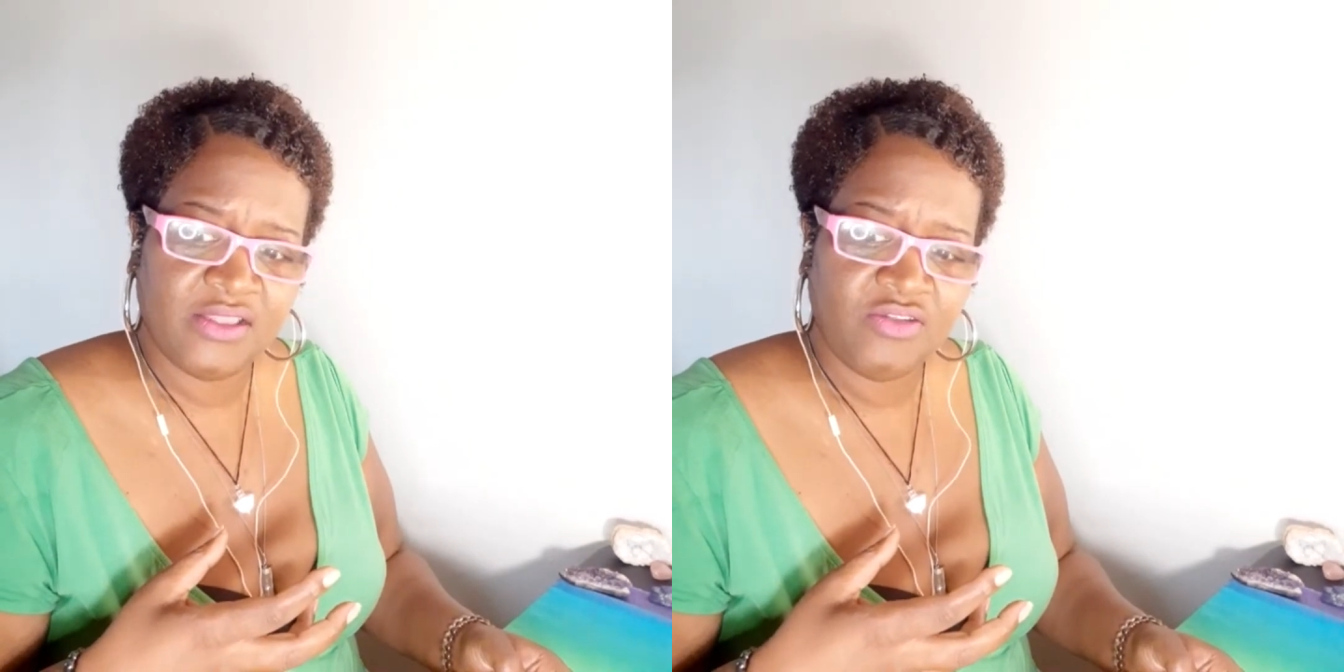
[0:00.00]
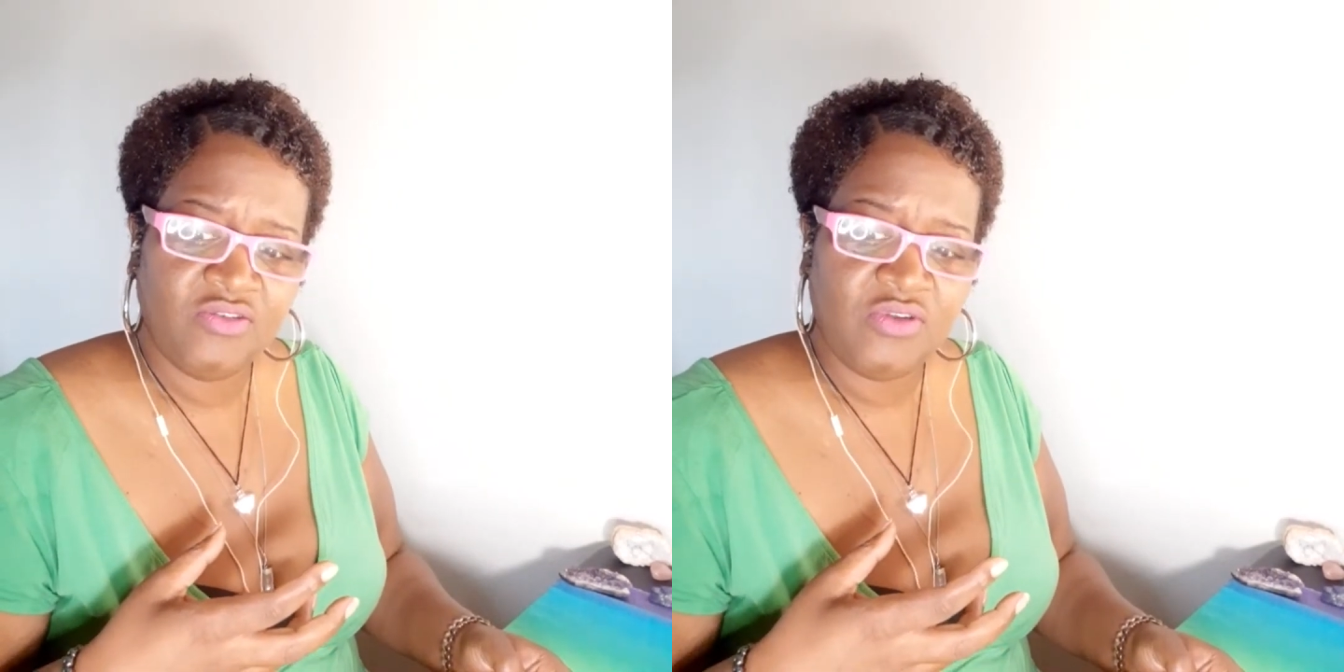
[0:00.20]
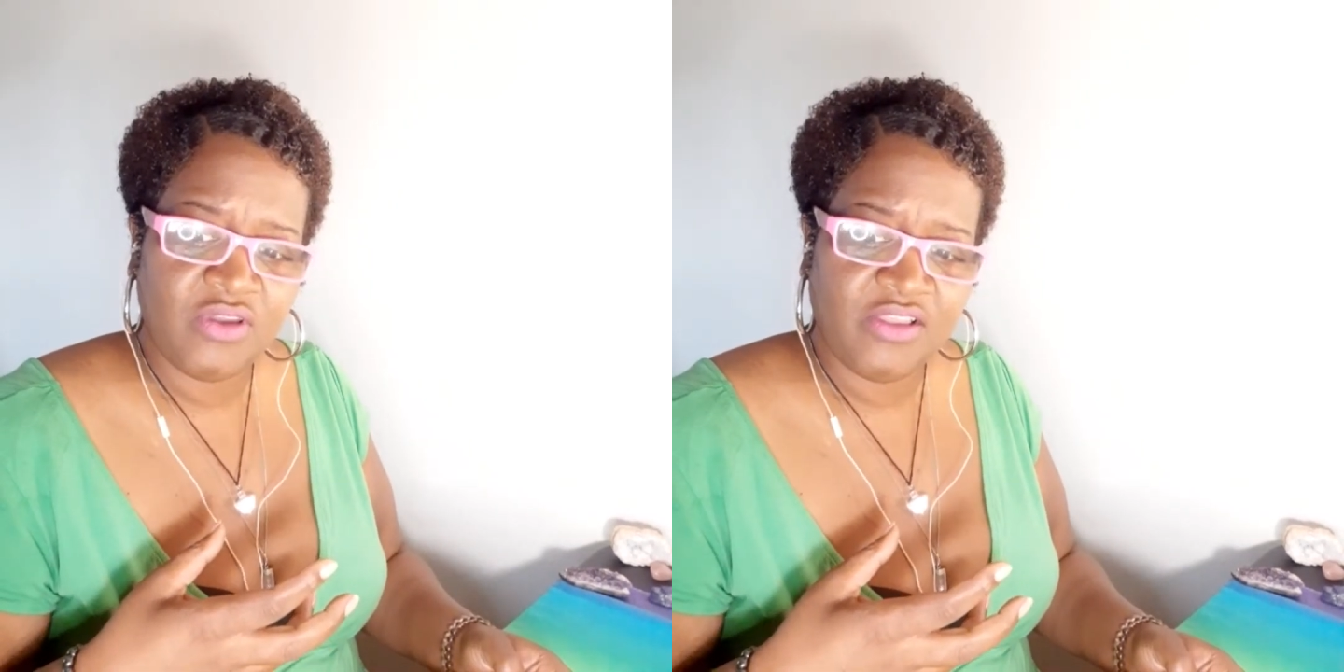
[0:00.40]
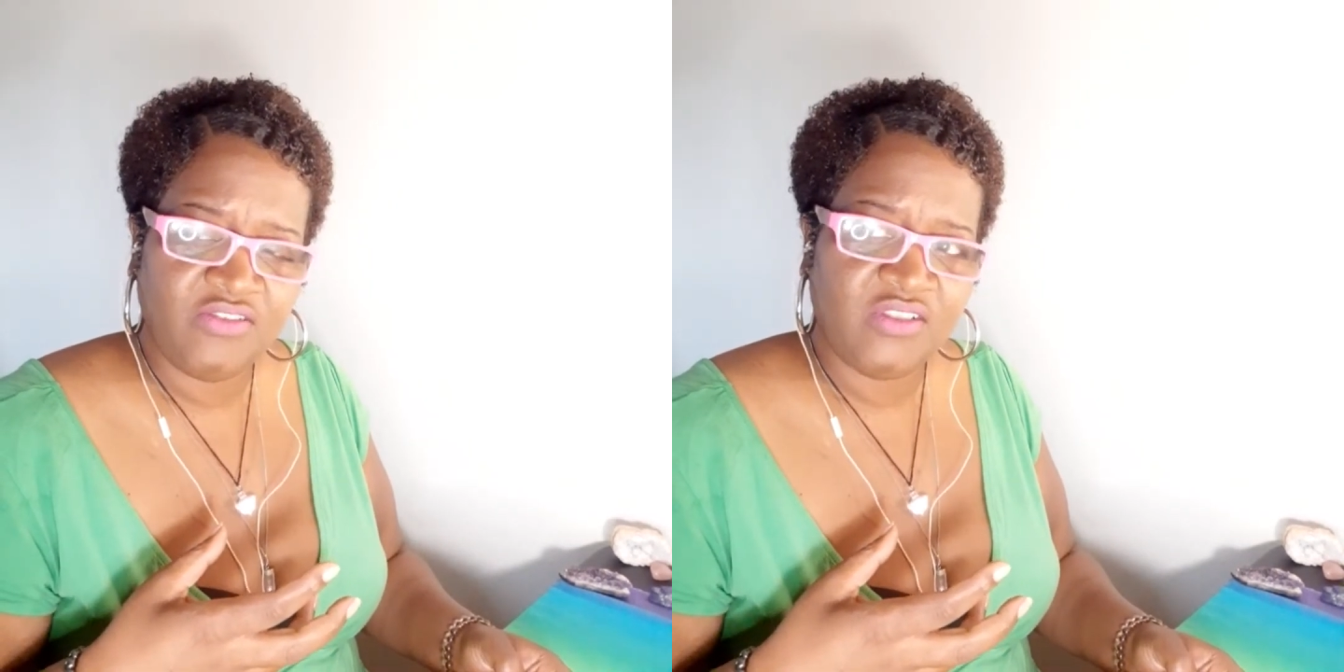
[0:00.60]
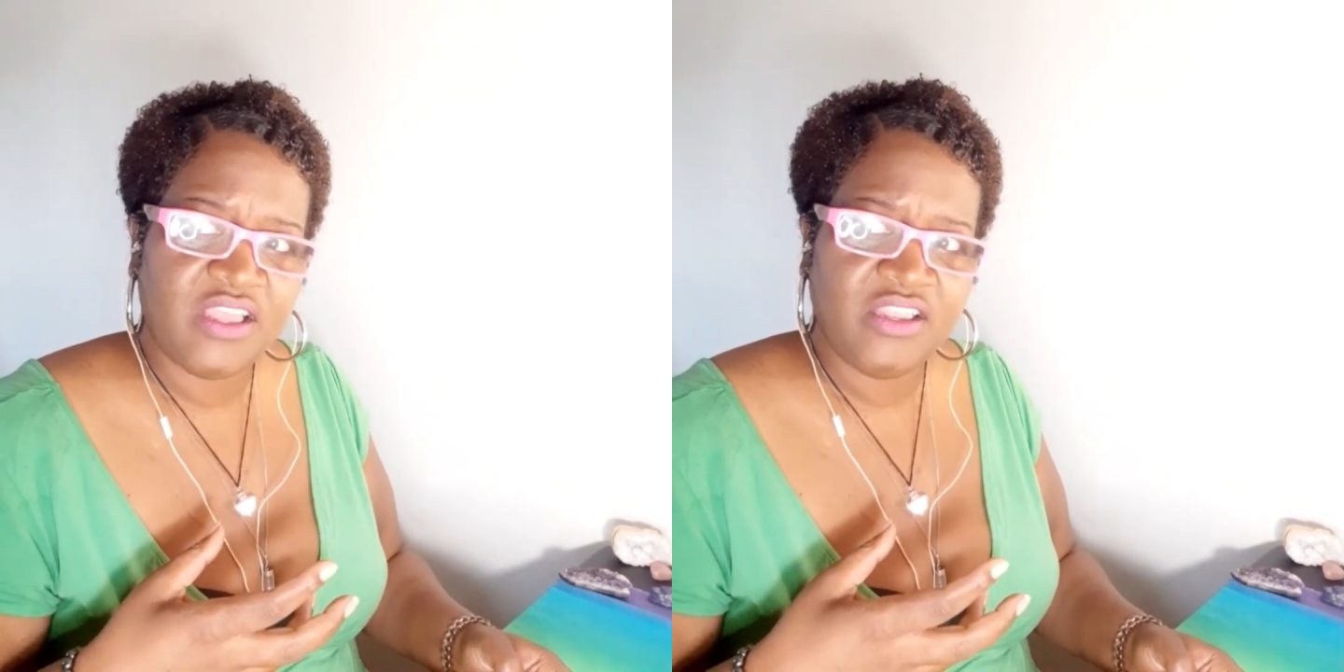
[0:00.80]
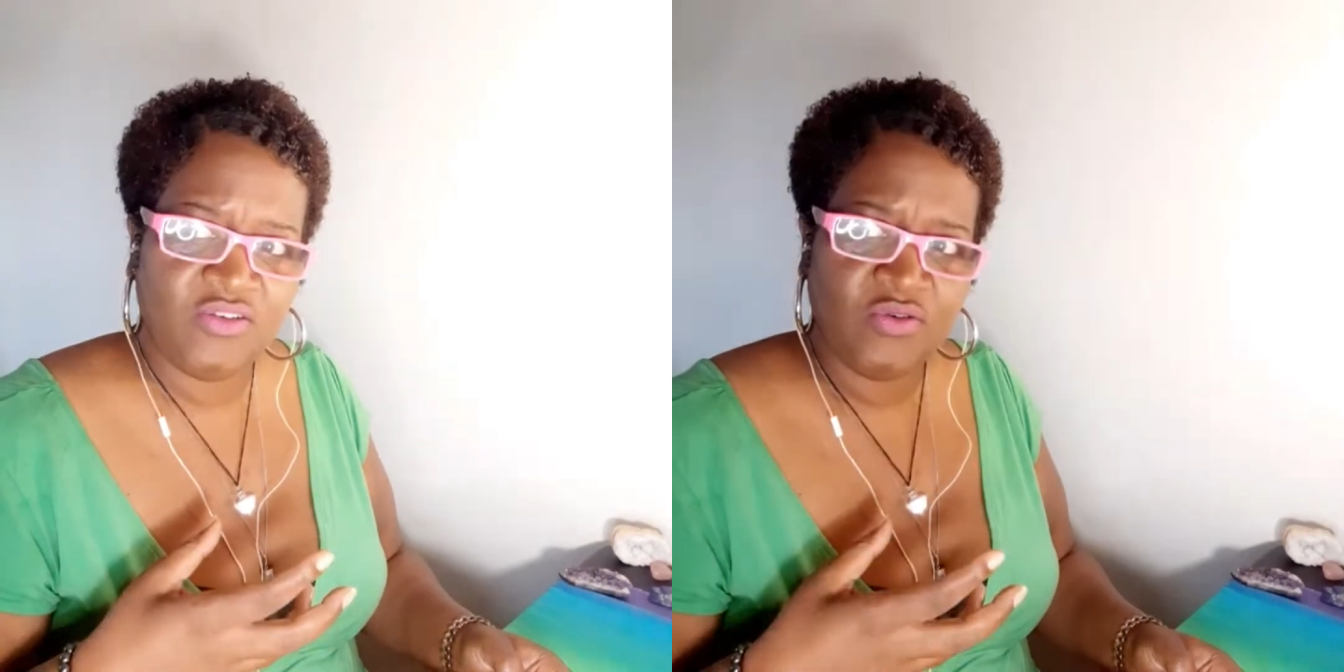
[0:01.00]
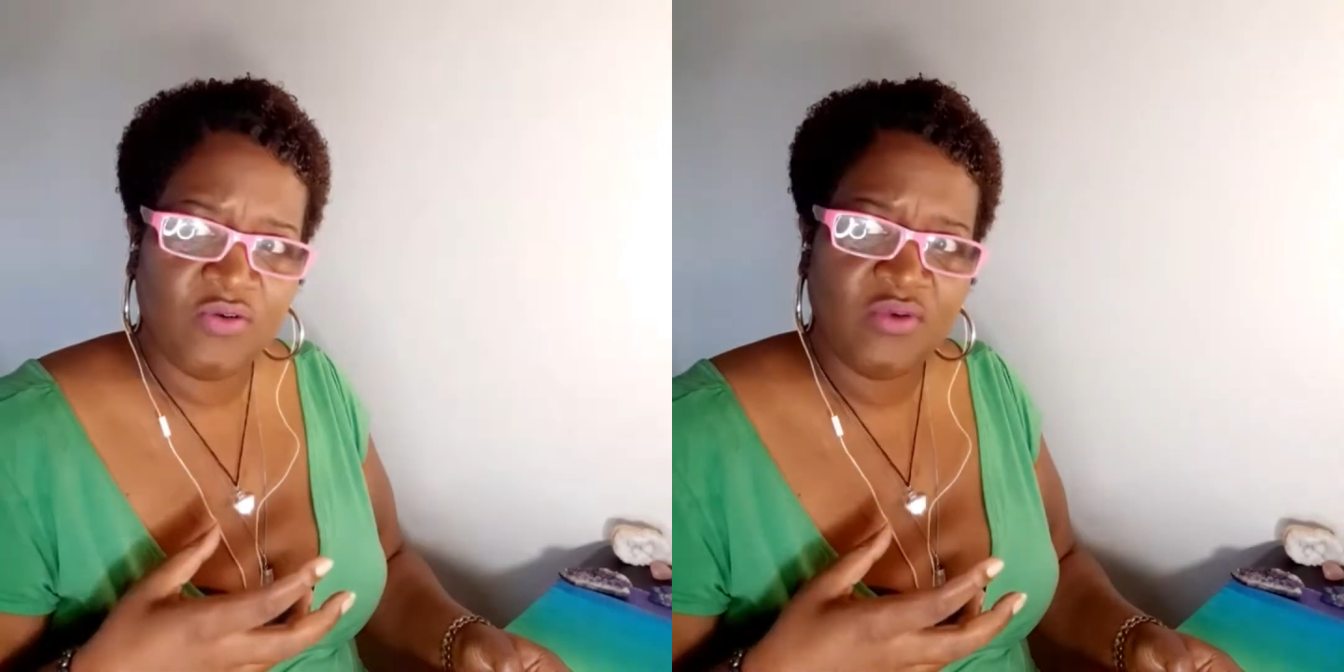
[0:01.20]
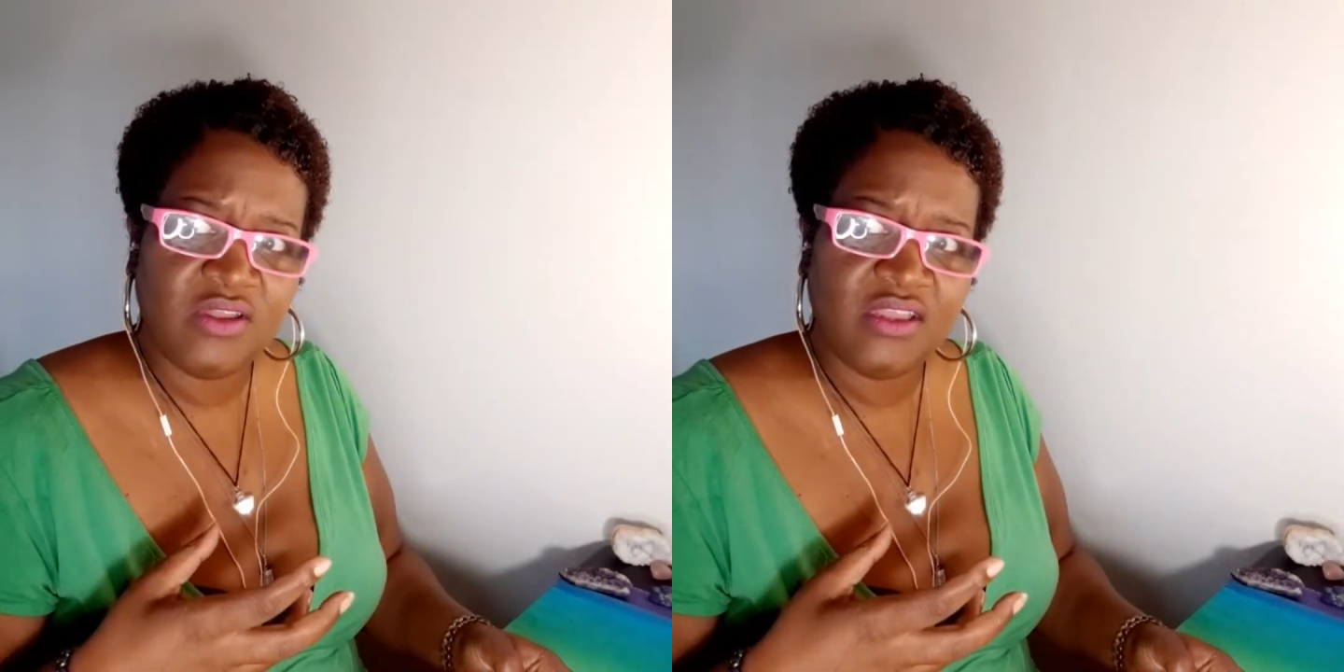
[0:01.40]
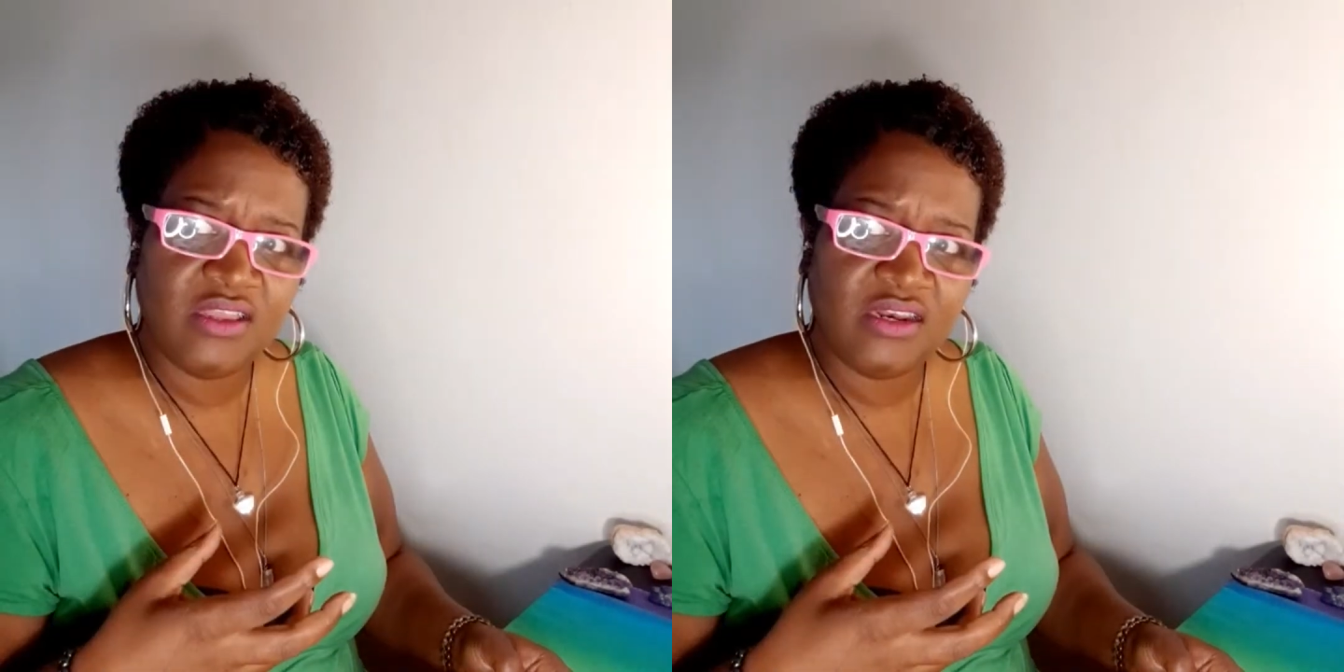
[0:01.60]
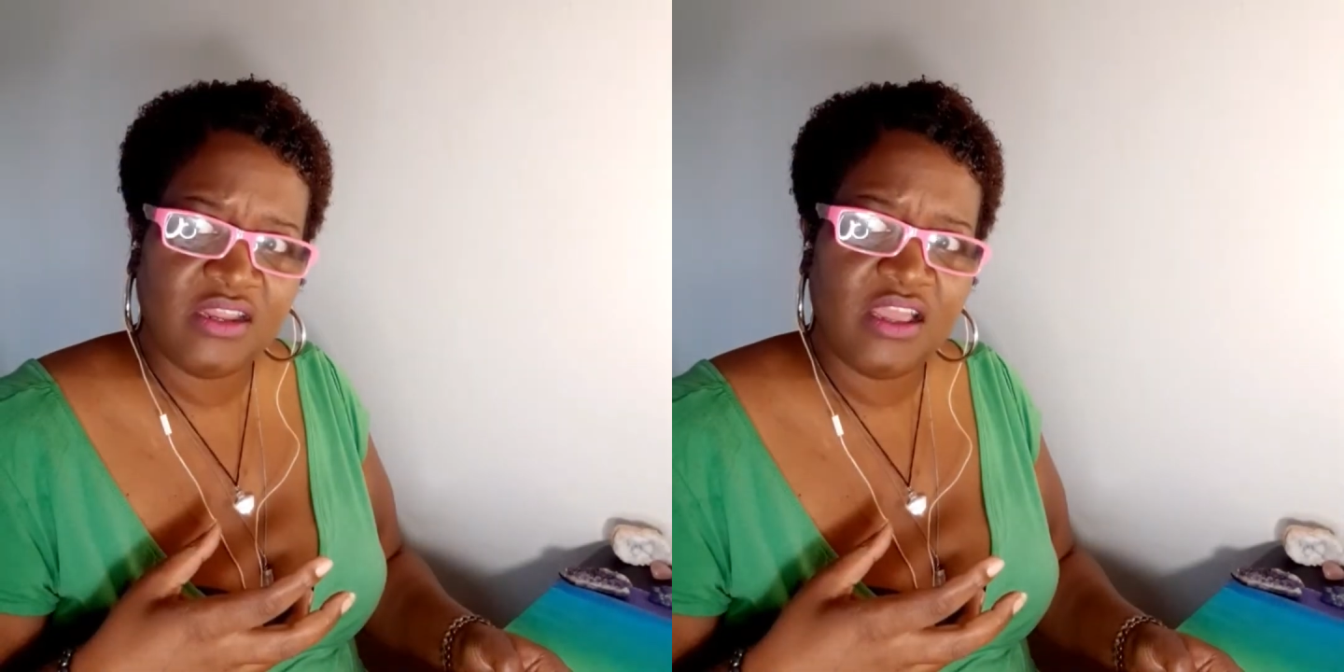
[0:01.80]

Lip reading: You know, it's like, you know what?